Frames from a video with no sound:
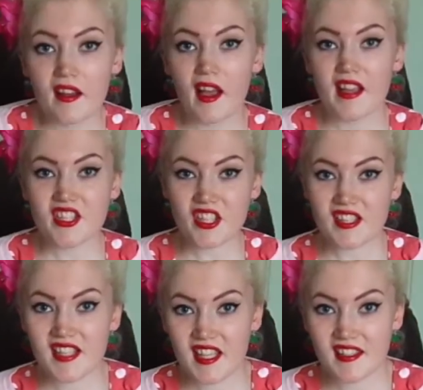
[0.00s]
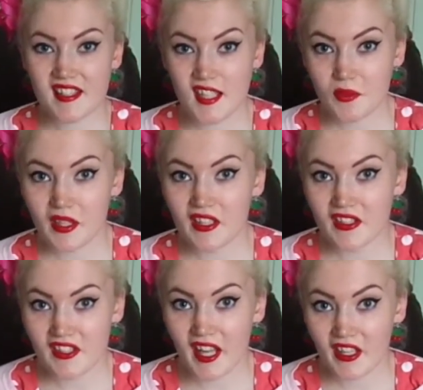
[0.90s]
As you can see, this is what it
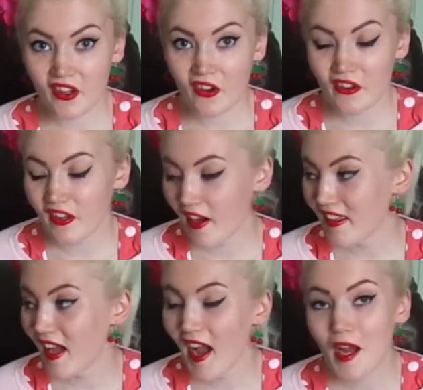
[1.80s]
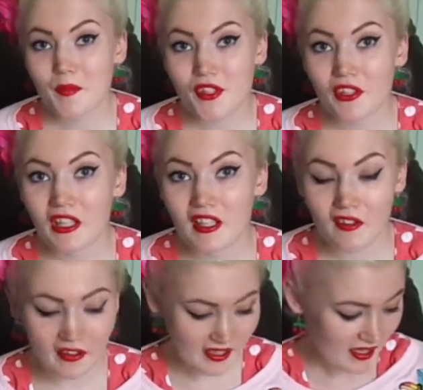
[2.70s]
looks like on. I absolutely love
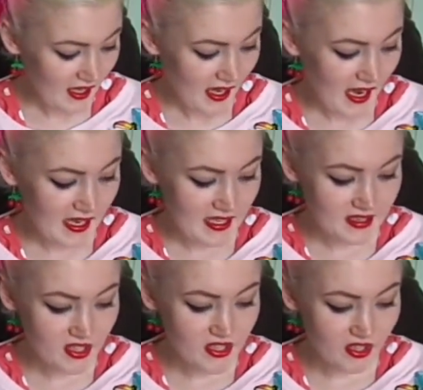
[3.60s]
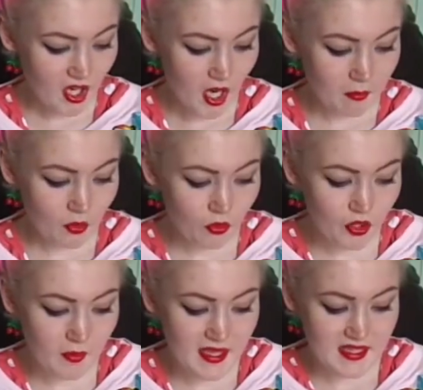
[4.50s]
it, and it doesn't come all the
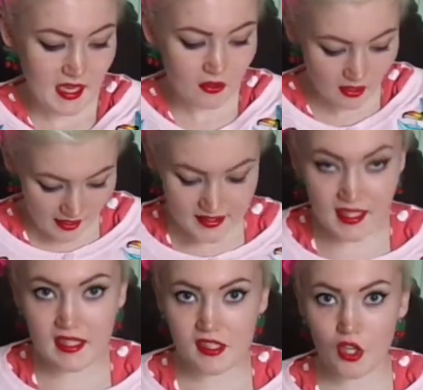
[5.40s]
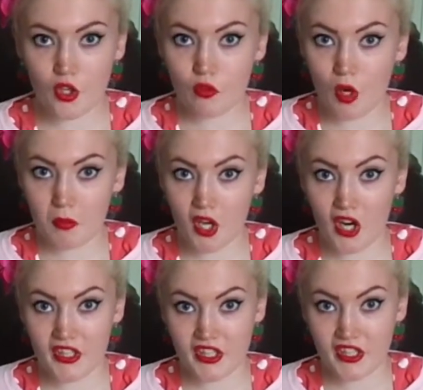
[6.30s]
way down as it is a crop
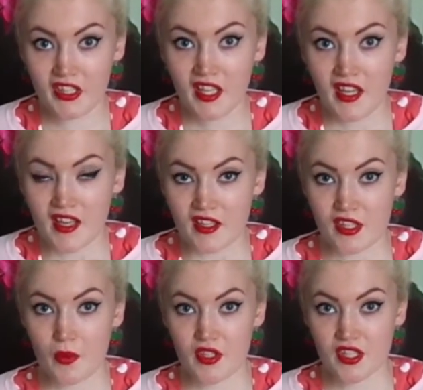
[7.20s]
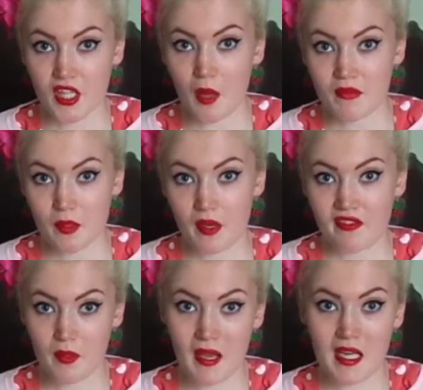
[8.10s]
cardigan, so it just comes above
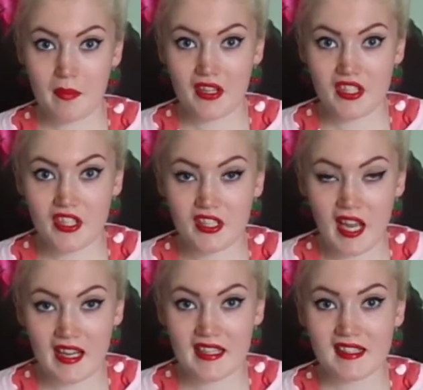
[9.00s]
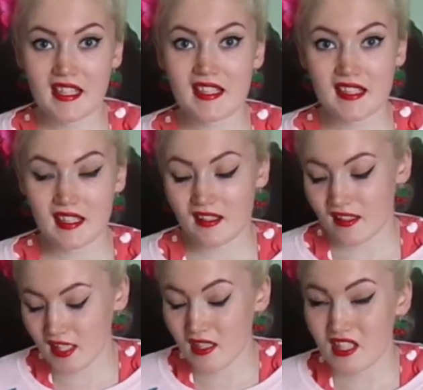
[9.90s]
the belly button, and it
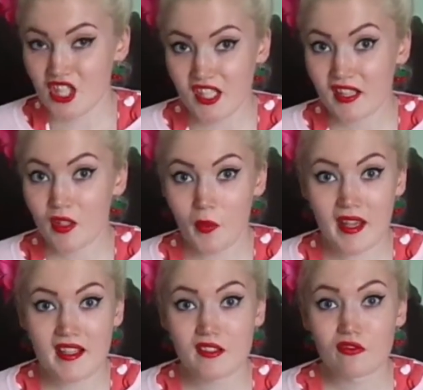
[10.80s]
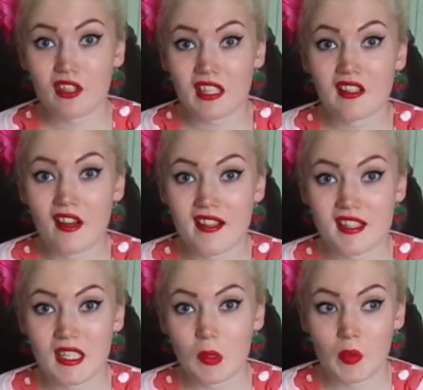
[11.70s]
cinches in the waist really
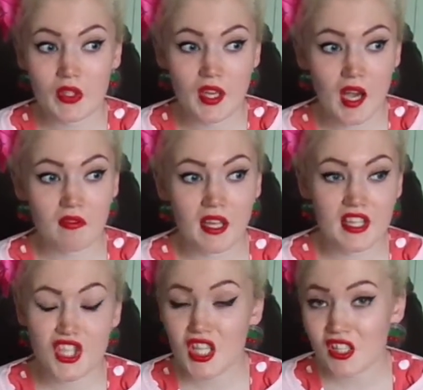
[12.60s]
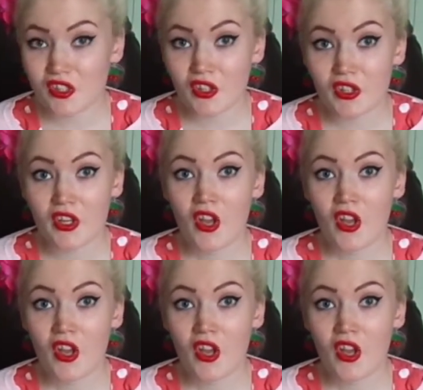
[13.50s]
nicely when you have like jeans on,